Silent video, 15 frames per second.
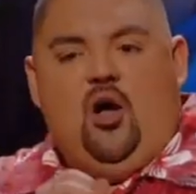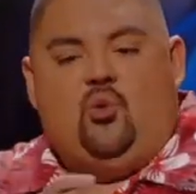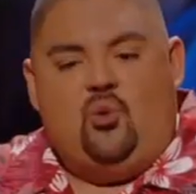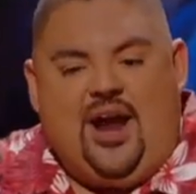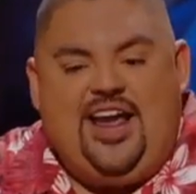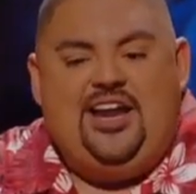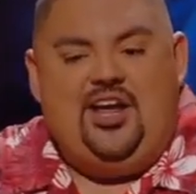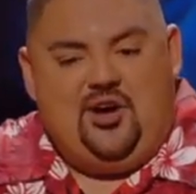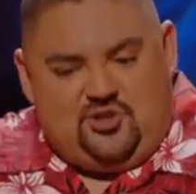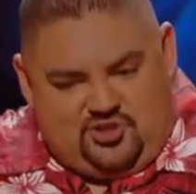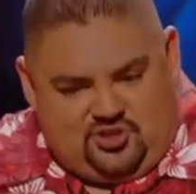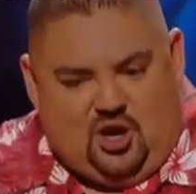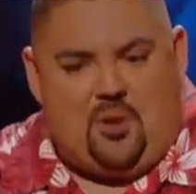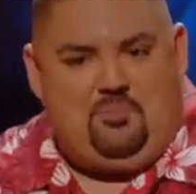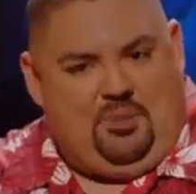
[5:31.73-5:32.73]
radios
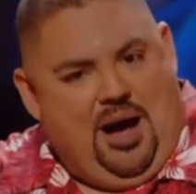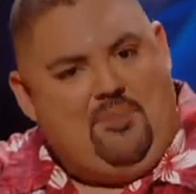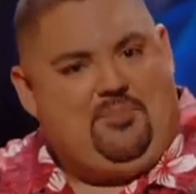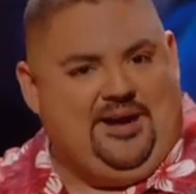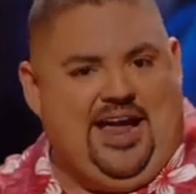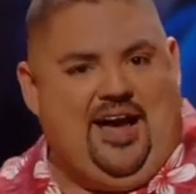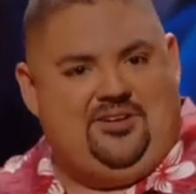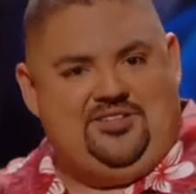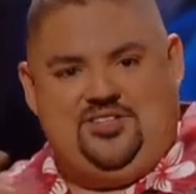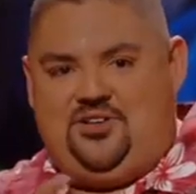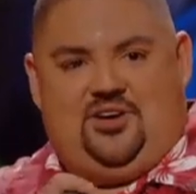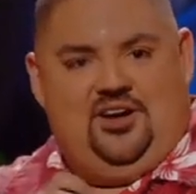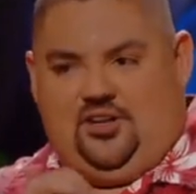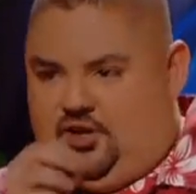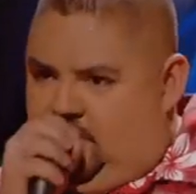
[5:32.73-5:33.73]
start popping out. Just
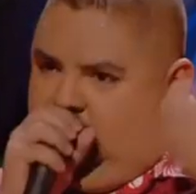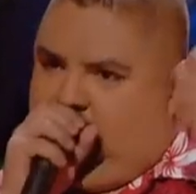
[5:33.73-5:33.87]
and